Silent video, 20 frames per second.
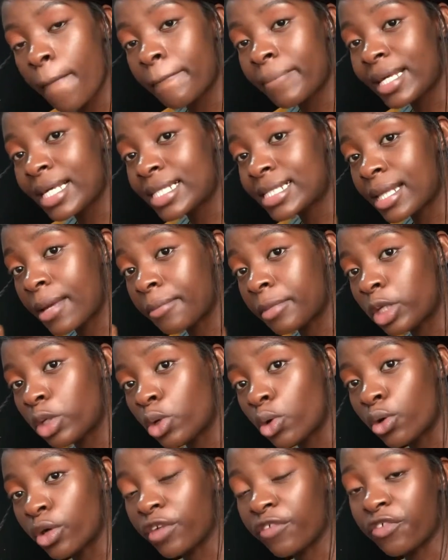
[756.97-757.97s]
Please let me
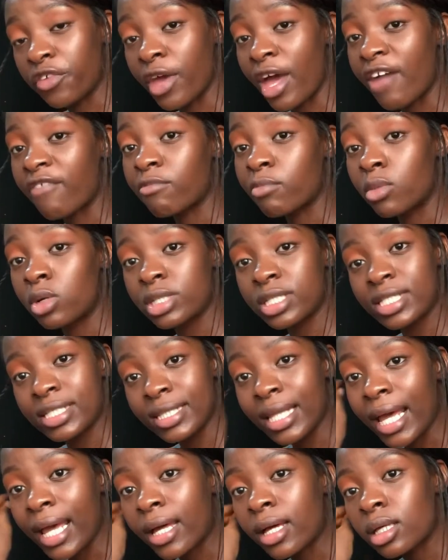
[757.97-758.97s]
know if you have more
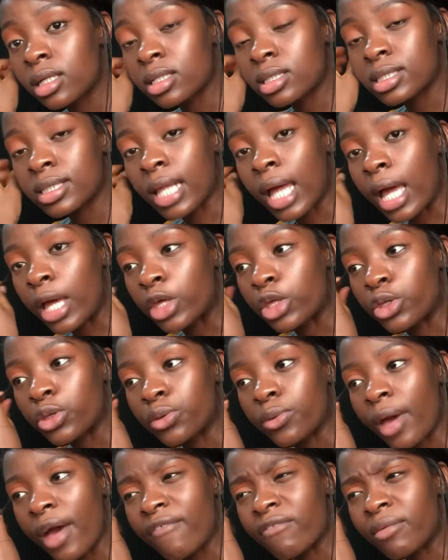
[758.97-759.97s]
styles that
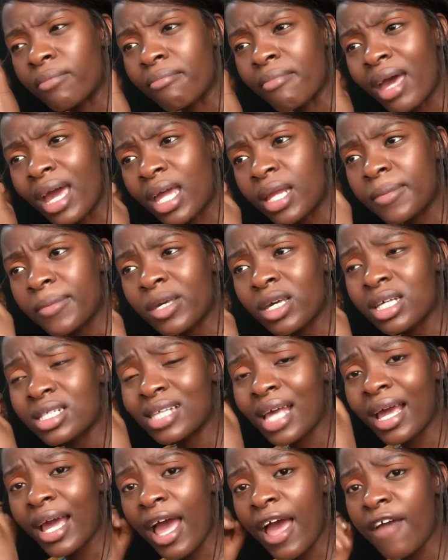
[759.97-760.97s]
you have in mind,
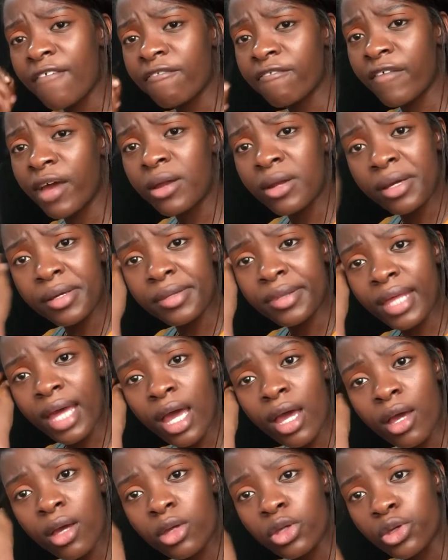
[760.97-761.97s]
because like I found out
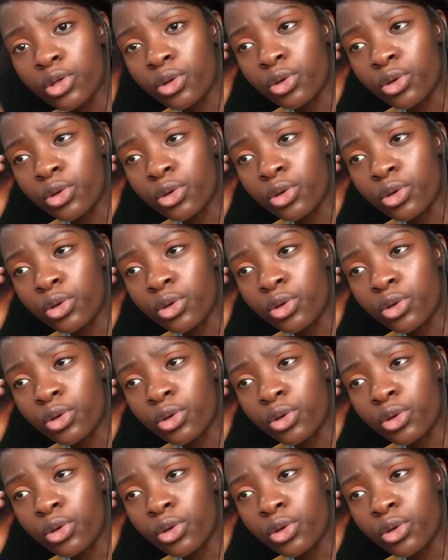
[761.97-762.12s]
that